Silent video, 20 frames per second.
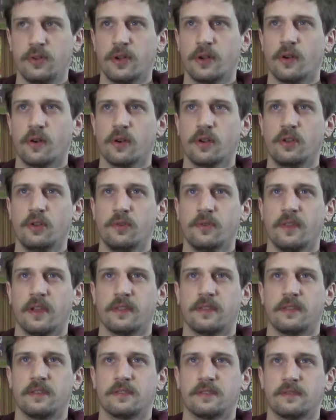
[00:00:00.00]
You could argue
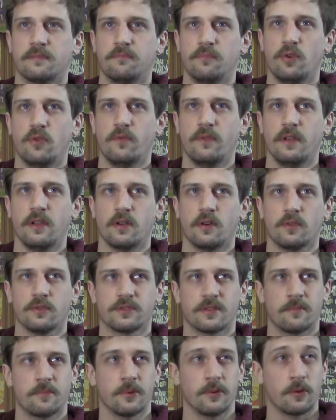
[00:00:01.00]
that this movie
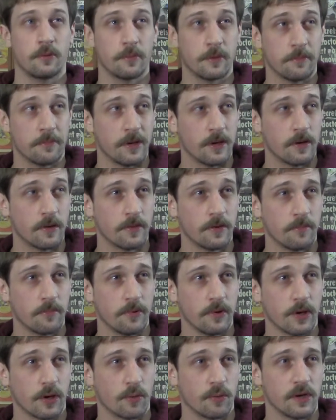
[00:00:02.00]
holds up a little bit better than
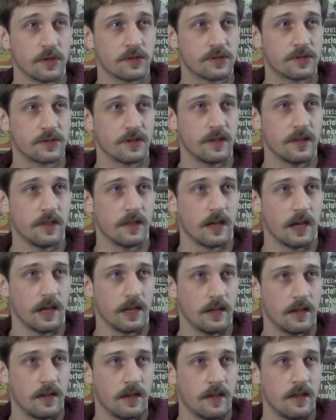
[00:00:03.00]
Blair Witch in
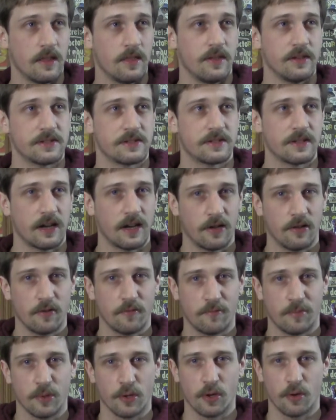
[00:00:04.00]
that the style
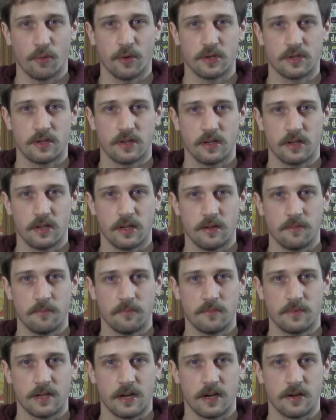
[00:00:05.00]
of Blair Witch can
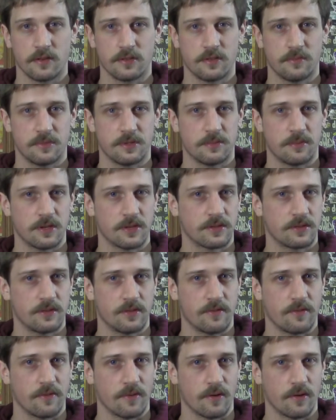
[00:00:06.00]
get tiresome, especially
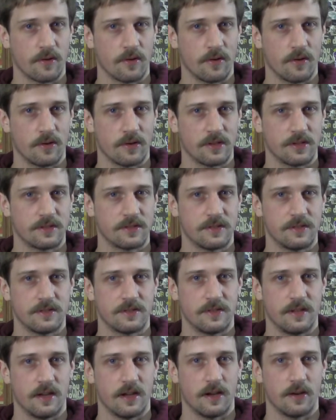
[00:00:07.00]
for
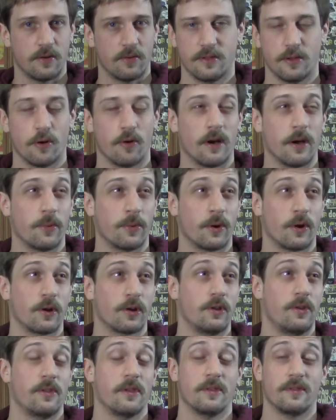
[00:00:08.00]
audiences now, though I would
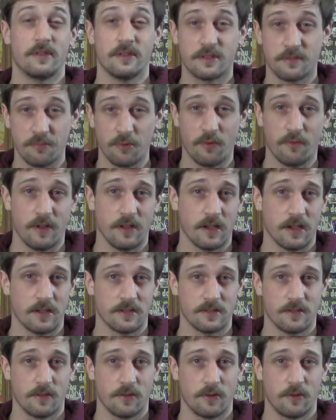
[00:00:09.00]
argue that this movie
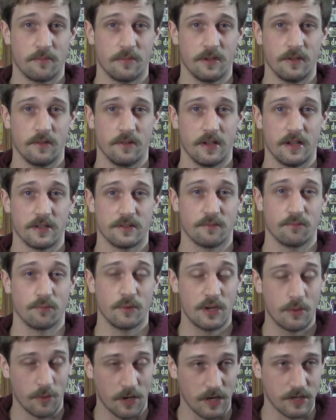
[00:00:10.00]
has a little bit less
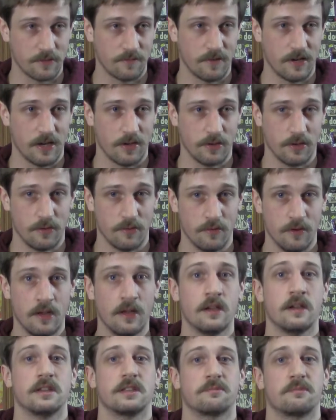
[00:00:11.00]
rewatch value,
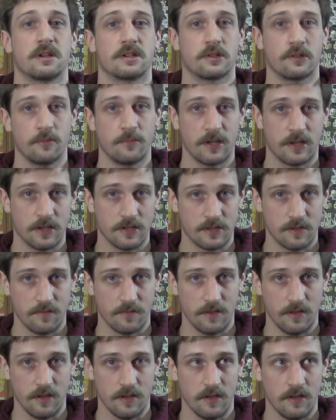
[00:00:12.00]
especially because of
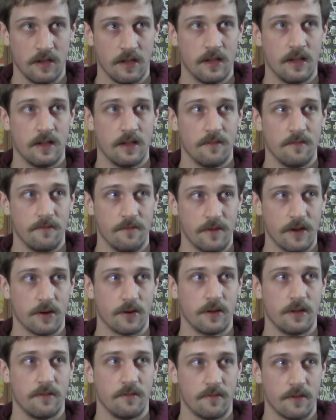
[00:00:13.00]
the
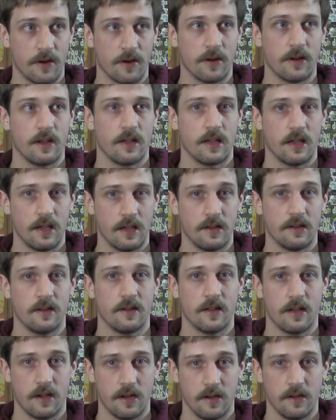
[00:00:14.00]
very, very
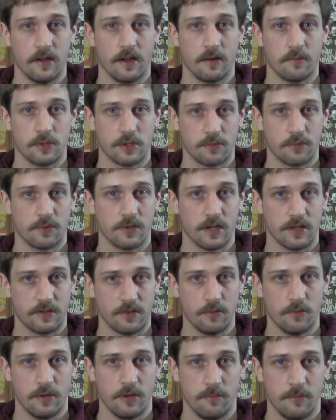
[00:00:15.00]
hated ending, which we'll get
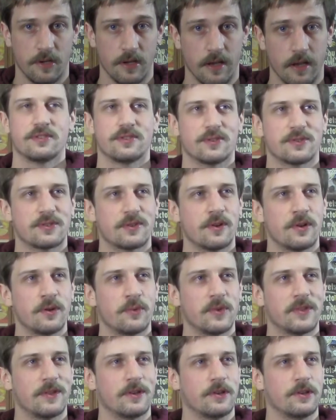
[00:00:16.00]
to in a bit. So starting
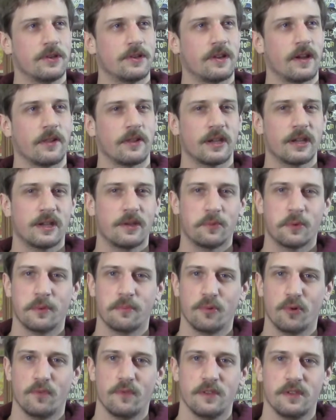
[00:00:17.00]
with the good, I like it when
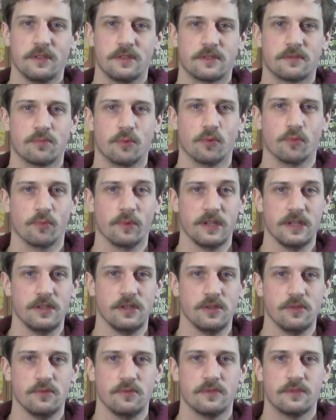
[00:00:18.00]
movies will
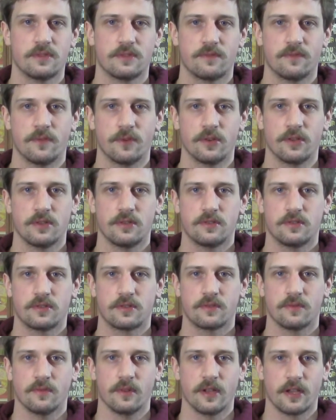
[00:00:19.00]
reuse
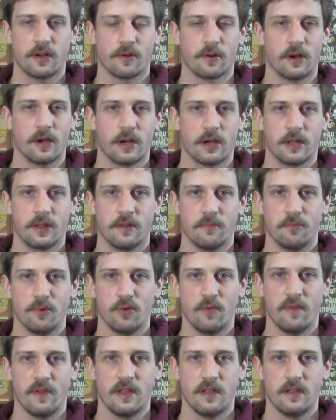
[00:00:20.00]
footage later on in the
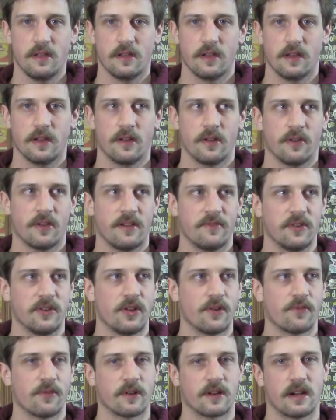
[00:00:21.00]
movie, and it'll have a
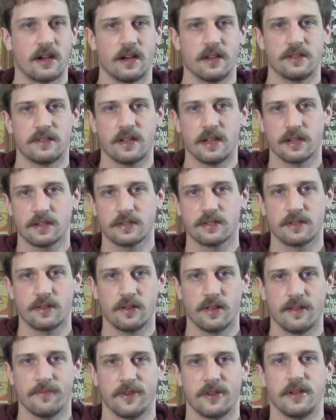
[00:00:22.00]
different context,
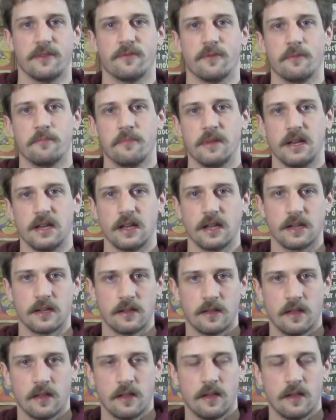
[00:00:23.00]
it'll have a different meaning.
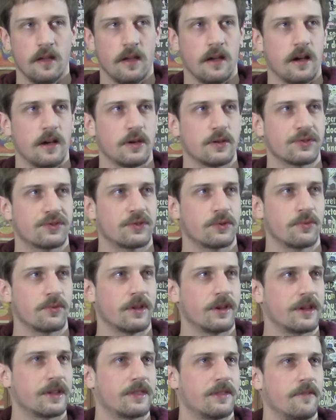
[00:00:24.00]
I also
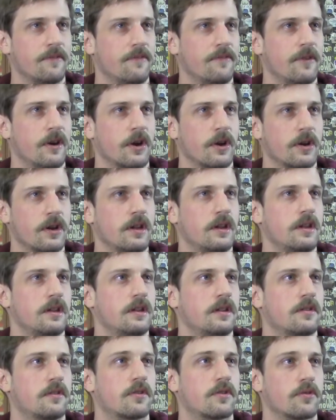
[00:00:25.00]
like the
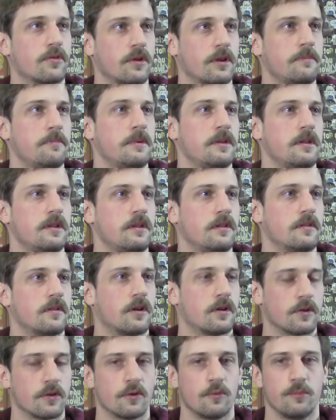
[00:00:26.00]
very creepy
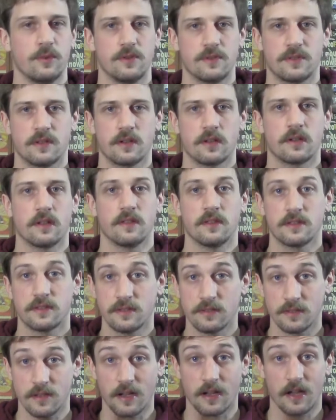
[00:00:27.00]
horror music, and this
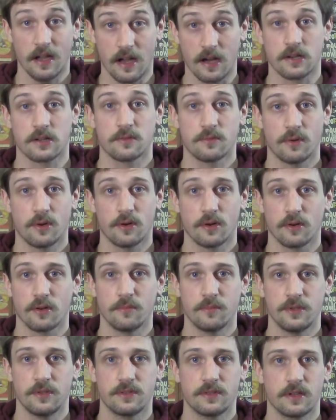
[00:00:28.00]
is like actual horror
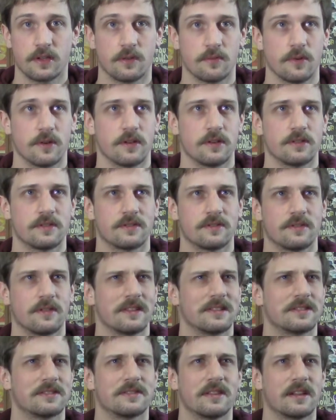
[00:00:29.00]
music where it's
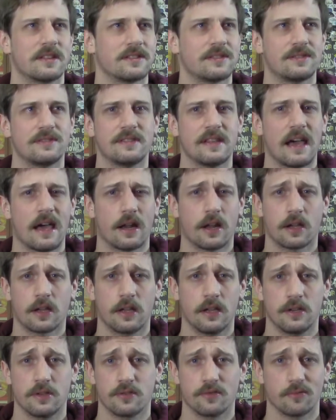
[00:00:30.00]
just like static
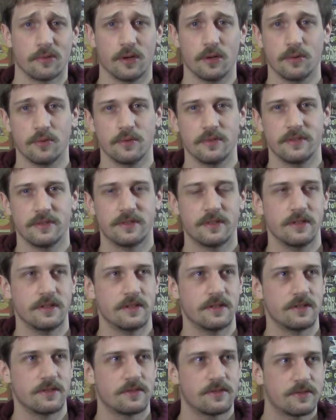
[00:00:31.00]
and drones
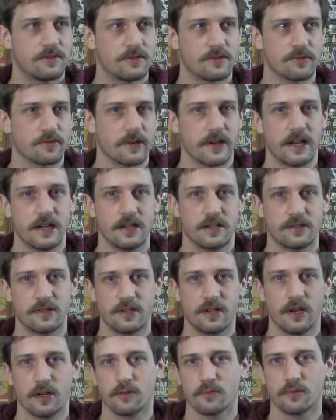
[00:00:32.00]
and just strange
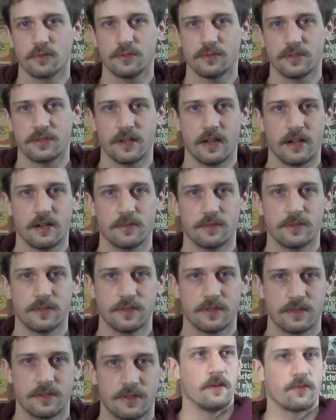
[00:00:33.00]
guttural
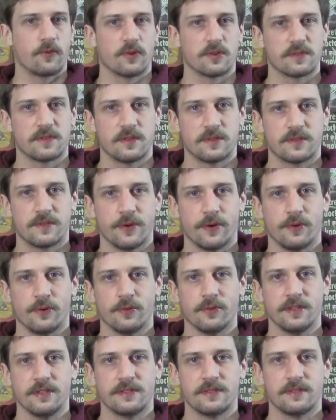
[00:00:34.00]
sounds. Of course, there's the
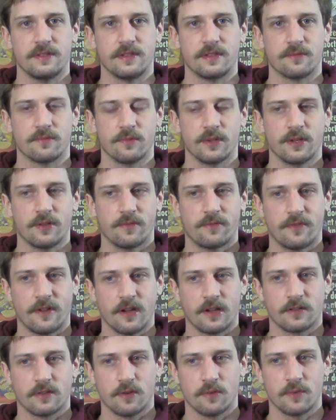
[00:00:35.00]
whole is this real
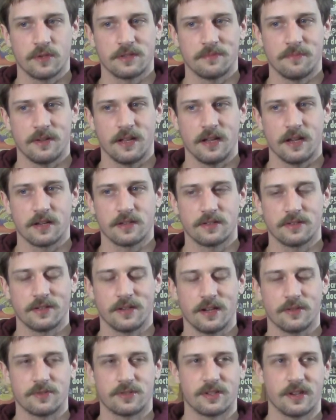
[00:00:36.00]
factor, which may actually
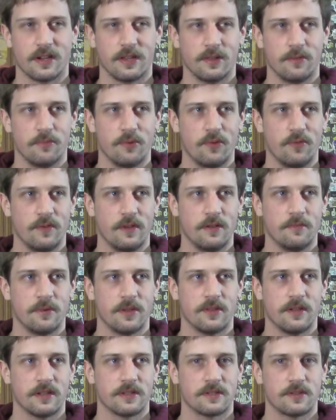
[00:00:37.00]
outshine the movie,
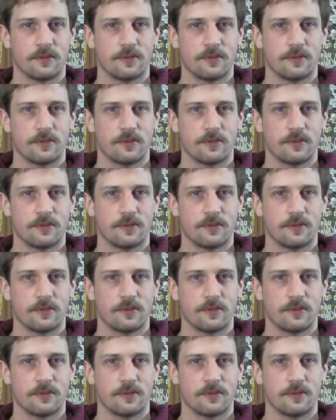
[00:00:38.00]
but that's